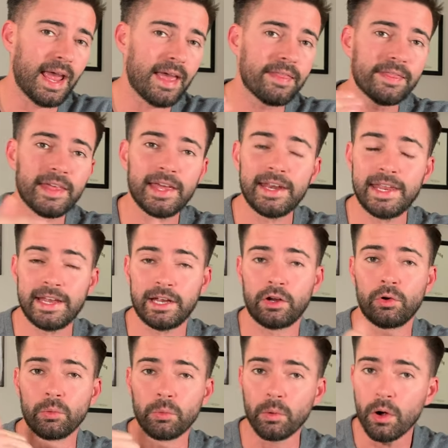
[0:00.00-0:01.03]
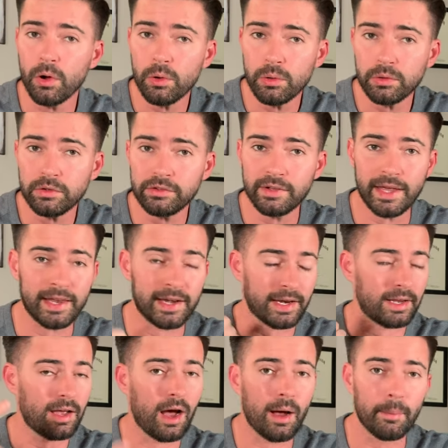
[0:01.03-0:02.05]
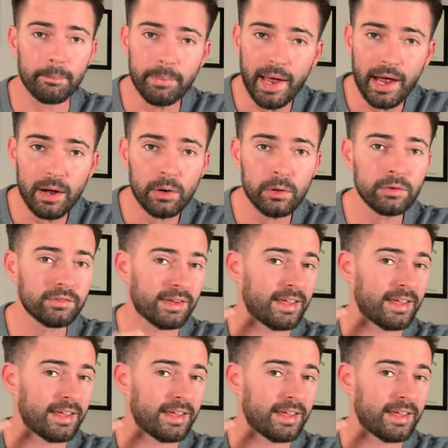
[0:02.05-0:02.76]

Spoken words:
and then it grows and it compounds